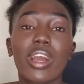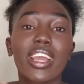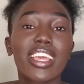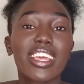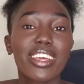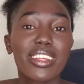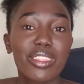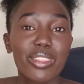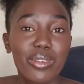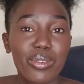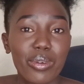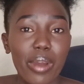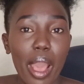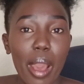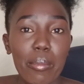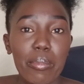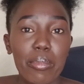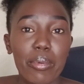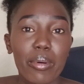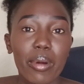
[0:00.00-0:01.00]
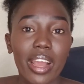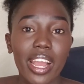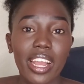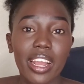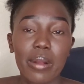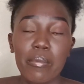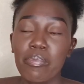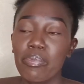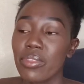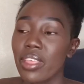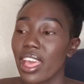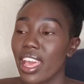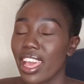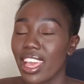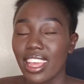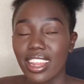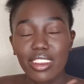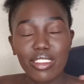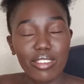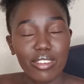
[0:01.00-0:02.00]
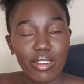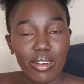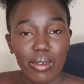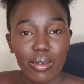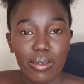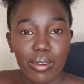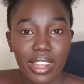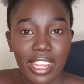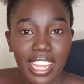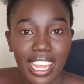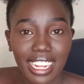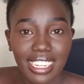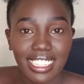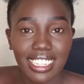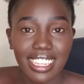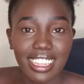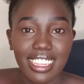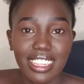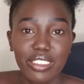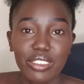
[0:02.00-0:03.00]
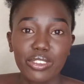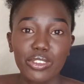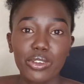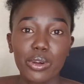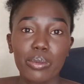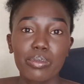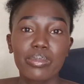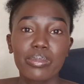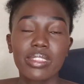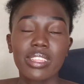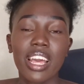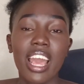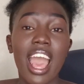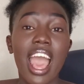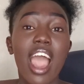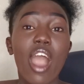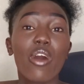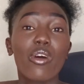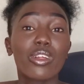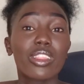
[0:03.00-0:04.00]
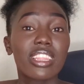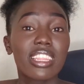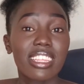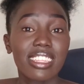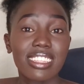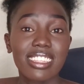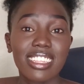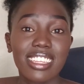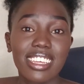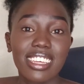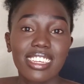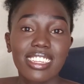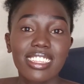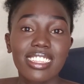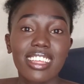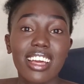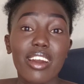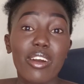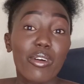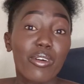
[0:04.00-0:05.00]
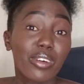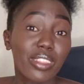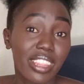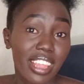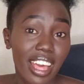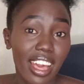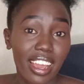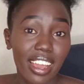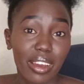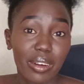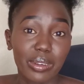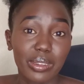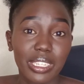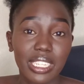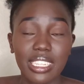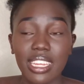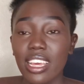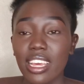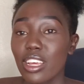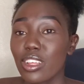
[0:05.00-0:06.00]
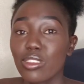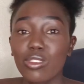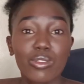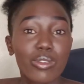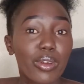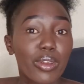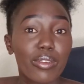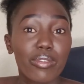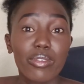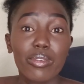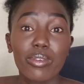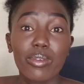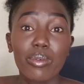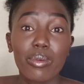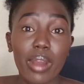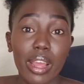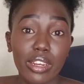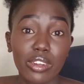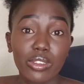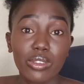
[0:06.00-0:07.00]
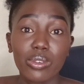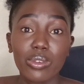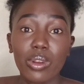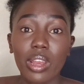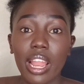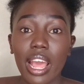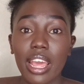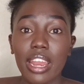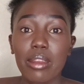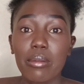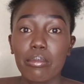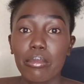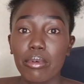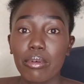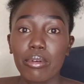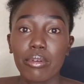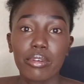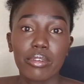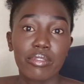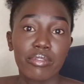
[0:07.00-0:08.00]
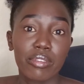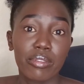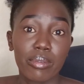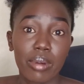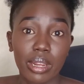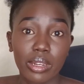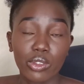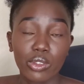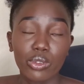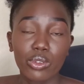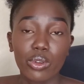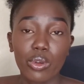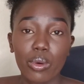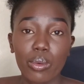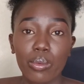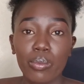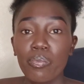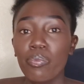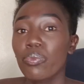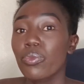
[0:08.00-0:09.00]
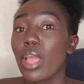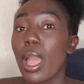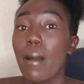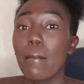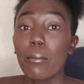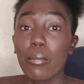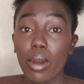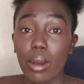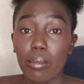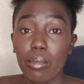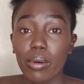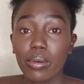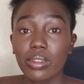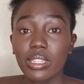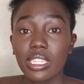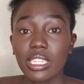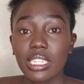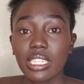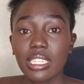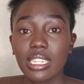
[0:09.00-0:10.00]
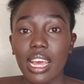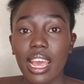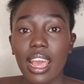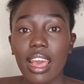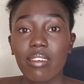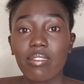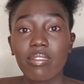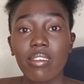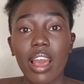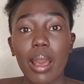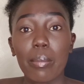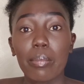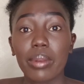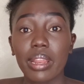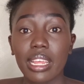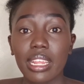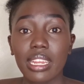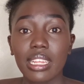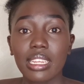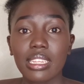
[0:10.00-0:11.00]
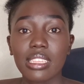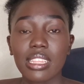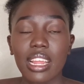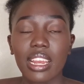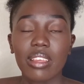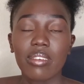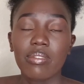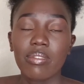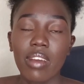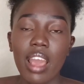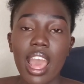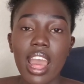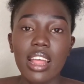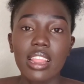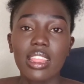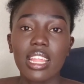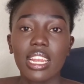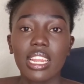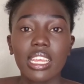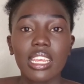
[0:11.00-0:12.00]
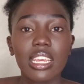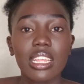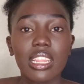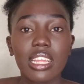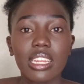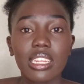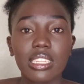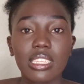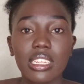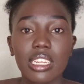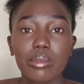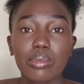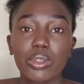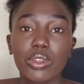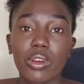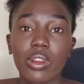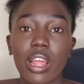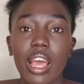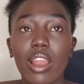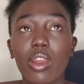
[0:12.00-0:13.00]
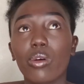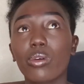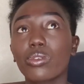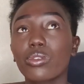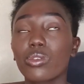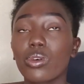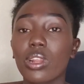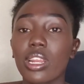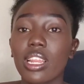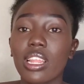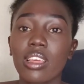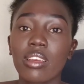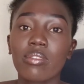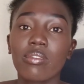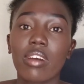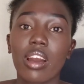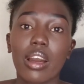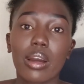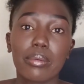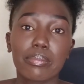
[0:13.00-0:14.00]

working through Upwork and, you know, getting these jobs or these gigs on the account. So if you'd want to learn more, or if you want to know more about it, I have a playlist. I'll leave the link in the description. I'll also leave